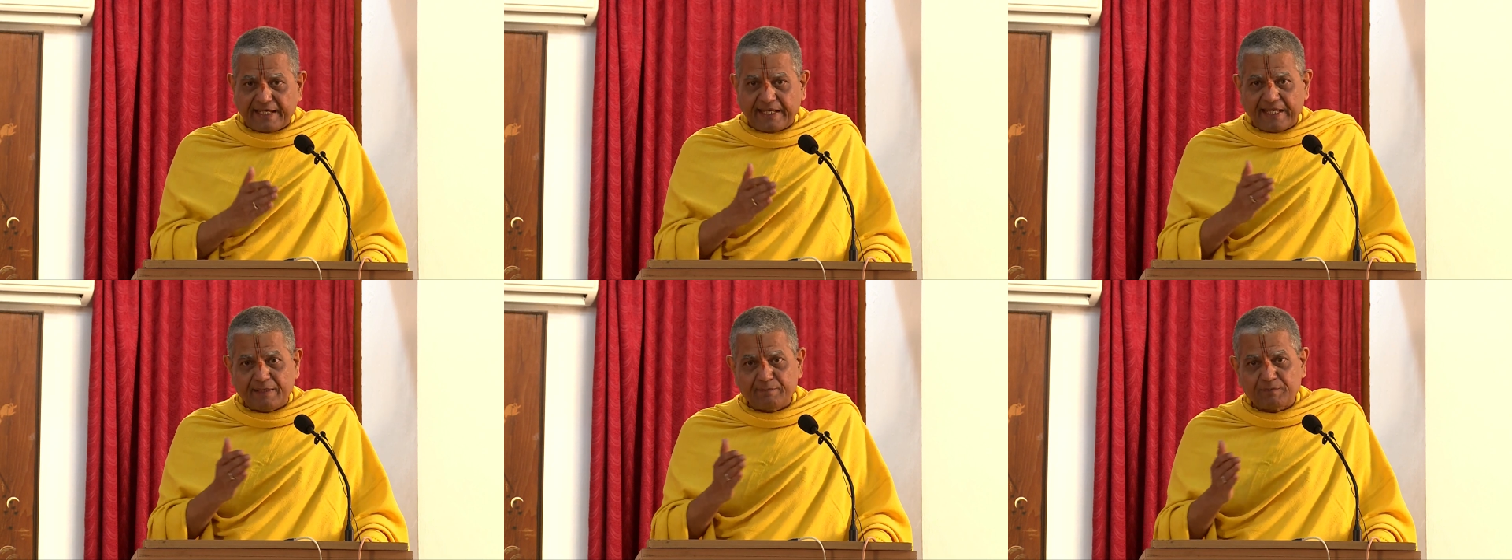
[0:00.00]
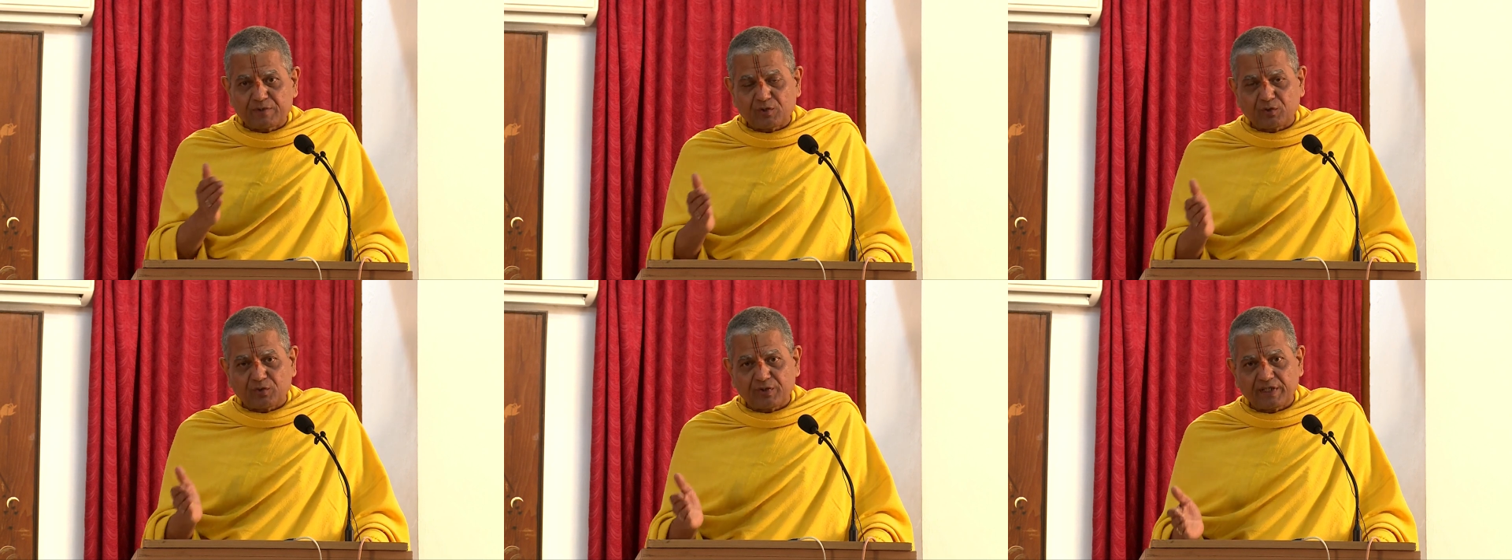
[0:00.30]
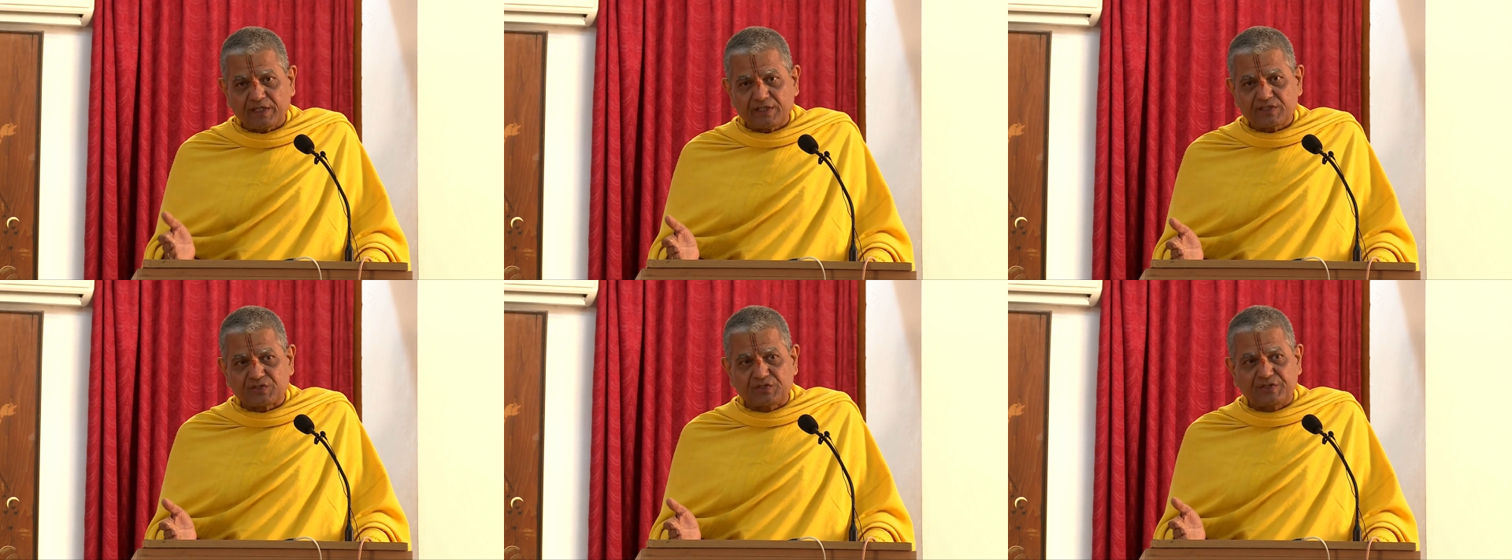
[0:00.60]
came to
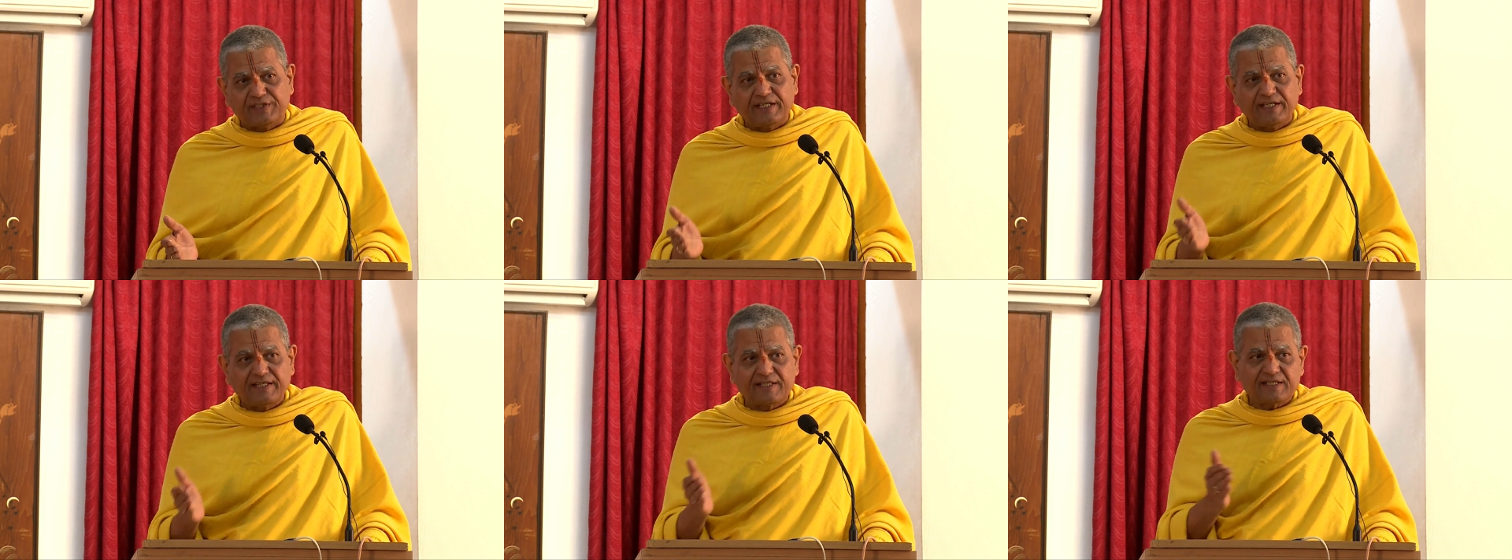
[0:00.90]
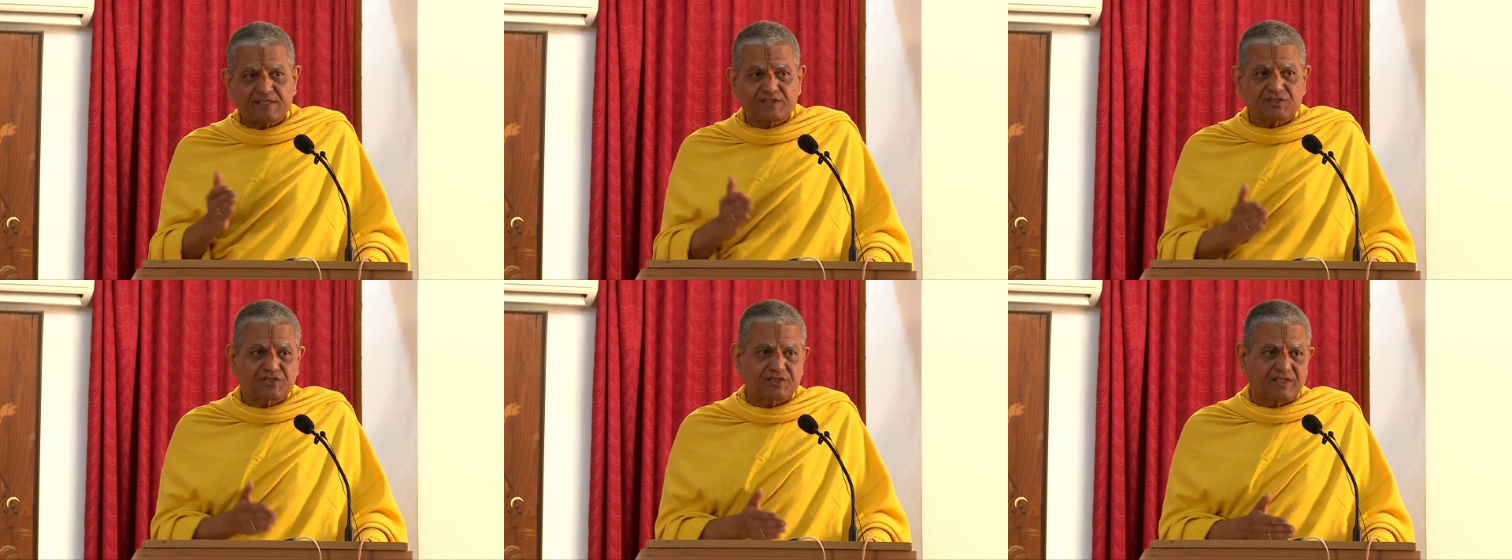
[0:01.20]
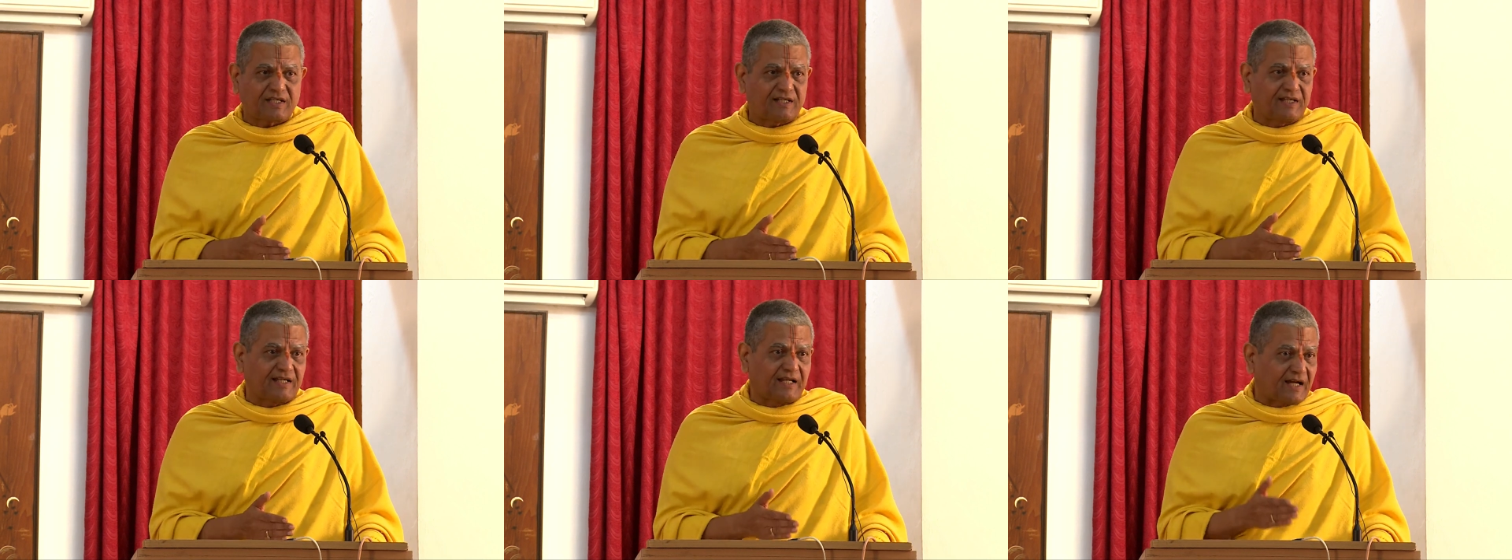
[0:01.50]
his dearest
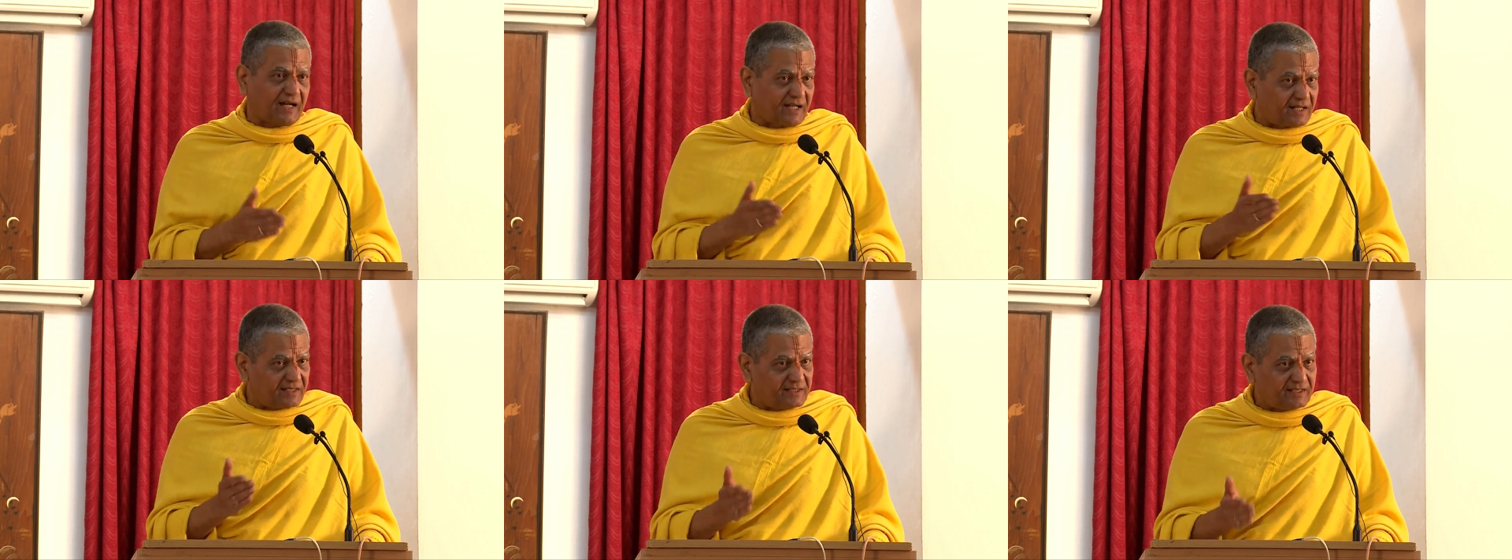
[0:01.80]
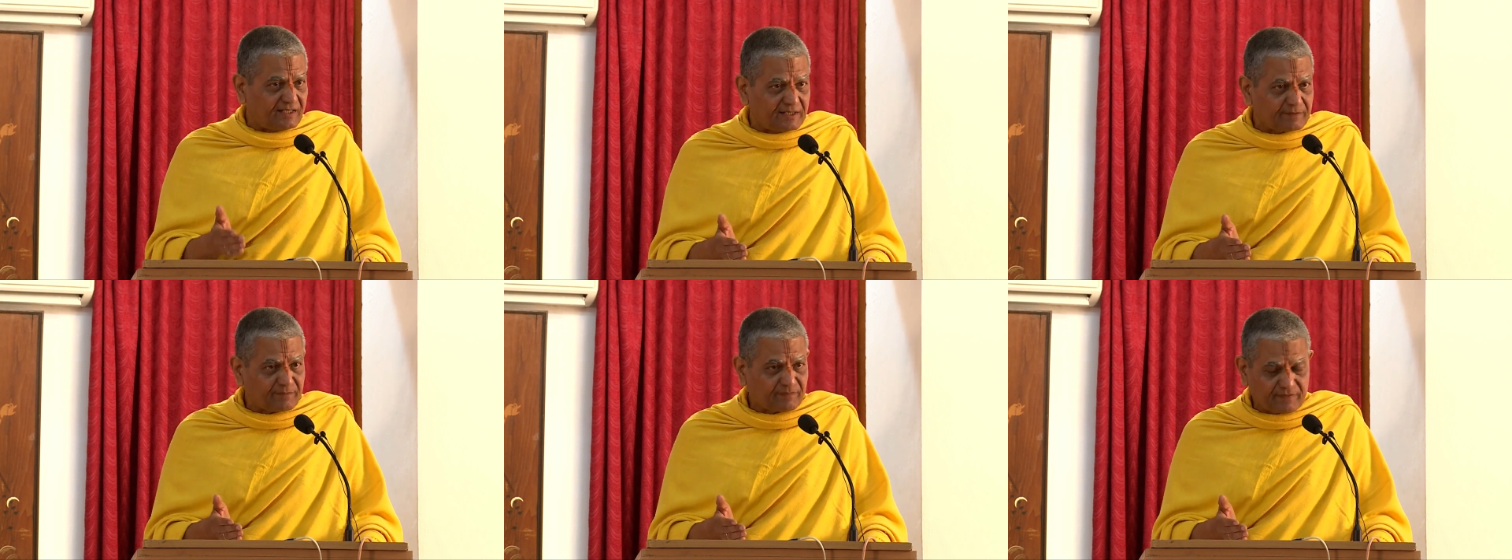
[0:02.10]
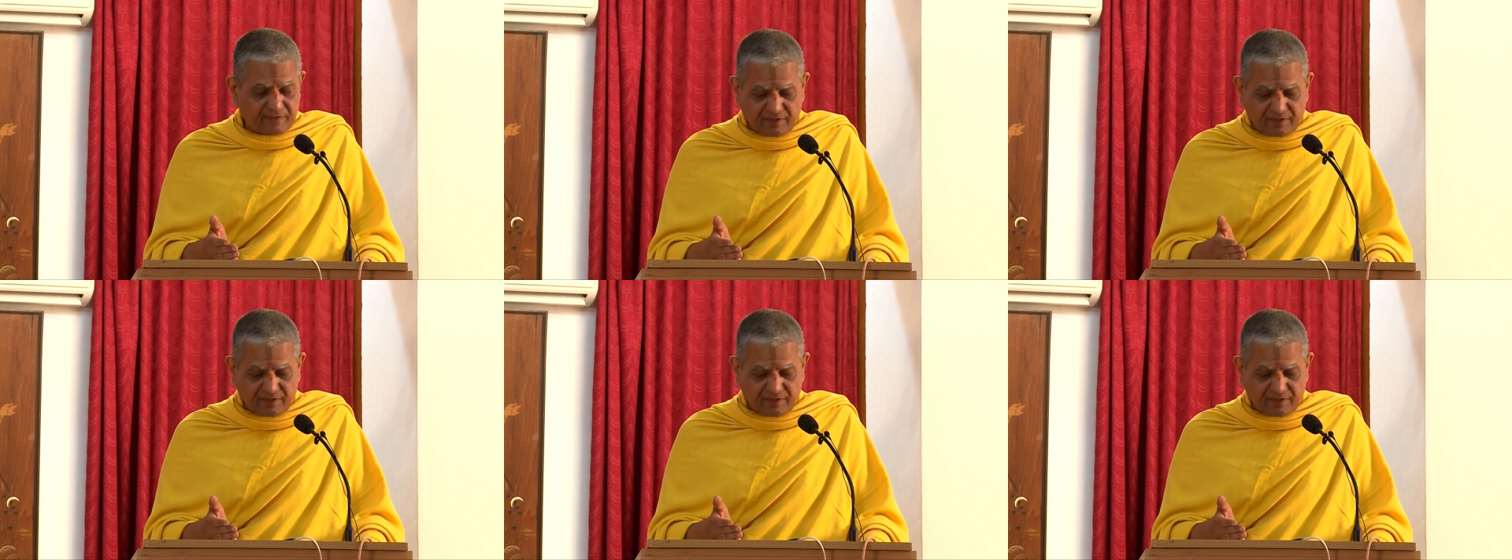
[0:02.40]
son Narada,